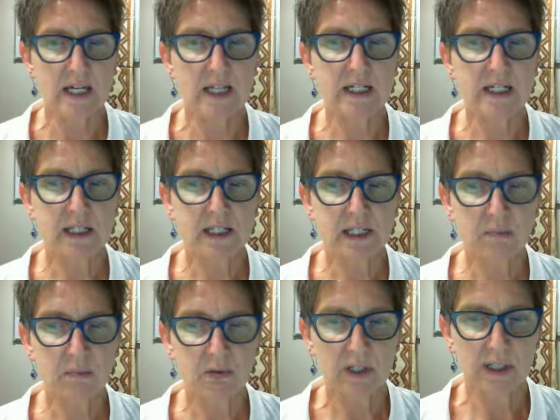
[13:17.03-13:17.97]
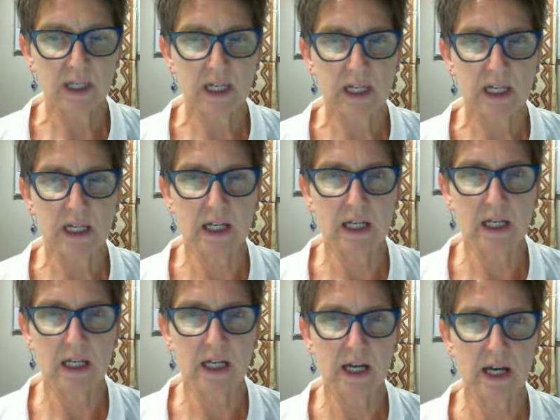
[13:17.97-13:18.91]
It deliberately
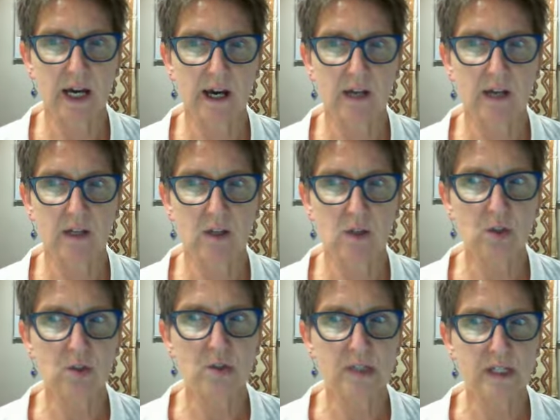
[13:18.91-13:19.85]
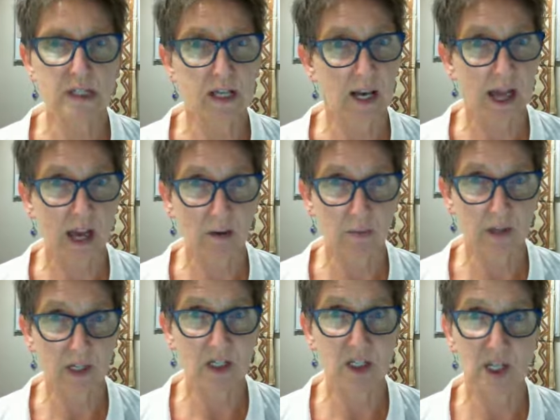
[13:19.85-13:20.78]
used
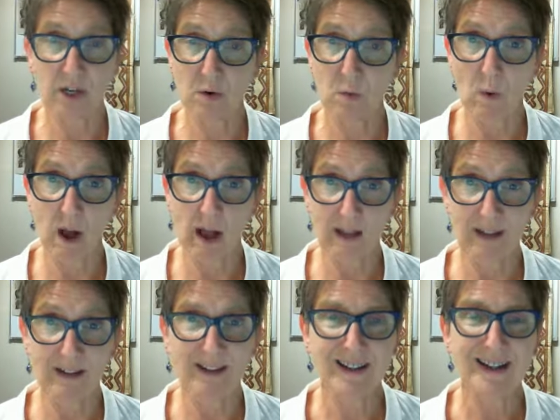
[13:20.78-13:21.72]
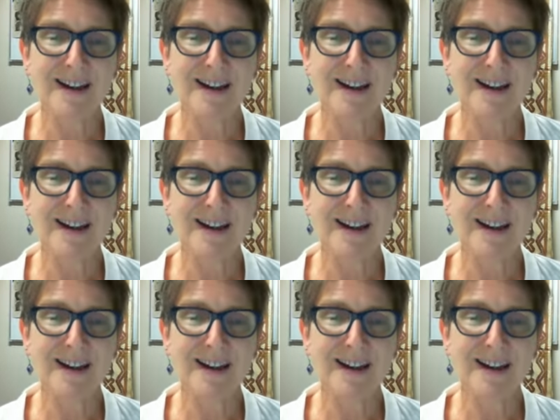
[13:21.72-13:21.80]
language in a way